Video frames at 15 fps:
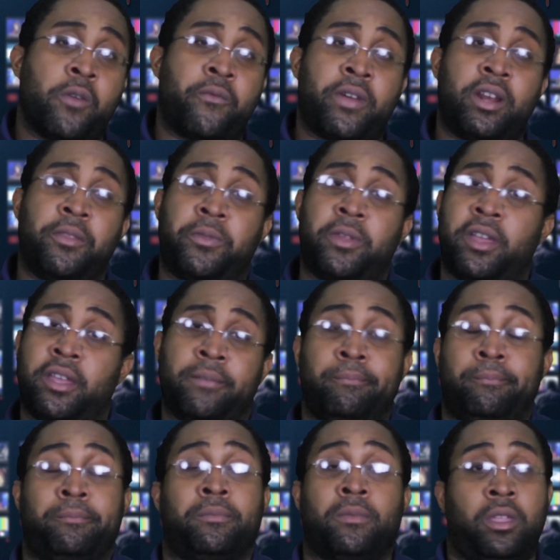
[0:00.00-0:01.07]
with anything.
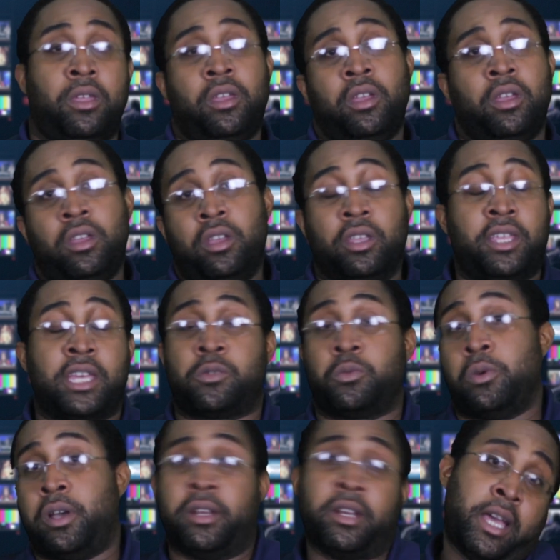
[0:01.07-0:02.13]
Guess
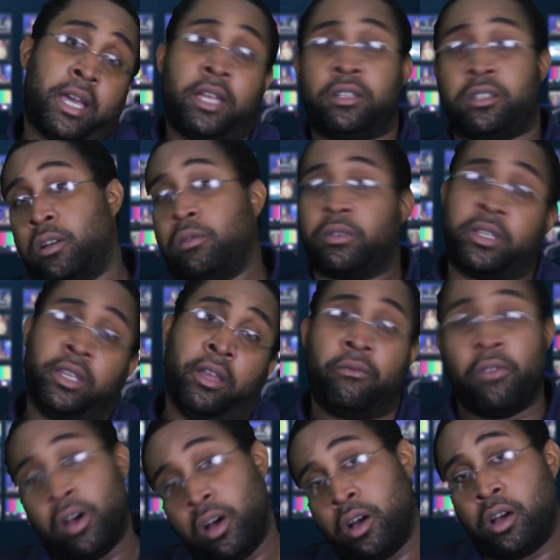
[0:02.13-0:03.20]
what? I don't give
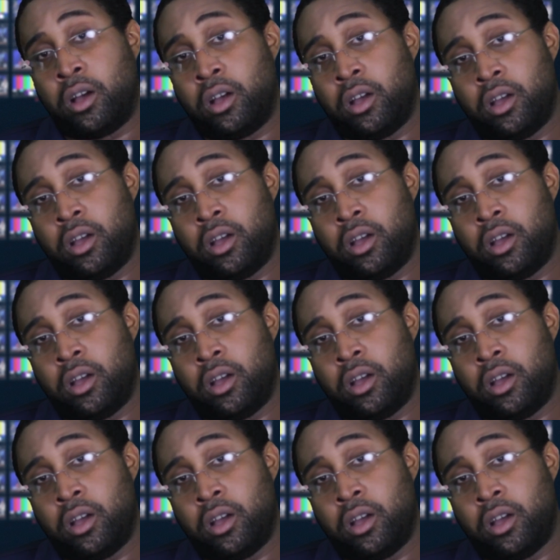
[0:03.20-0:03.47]
a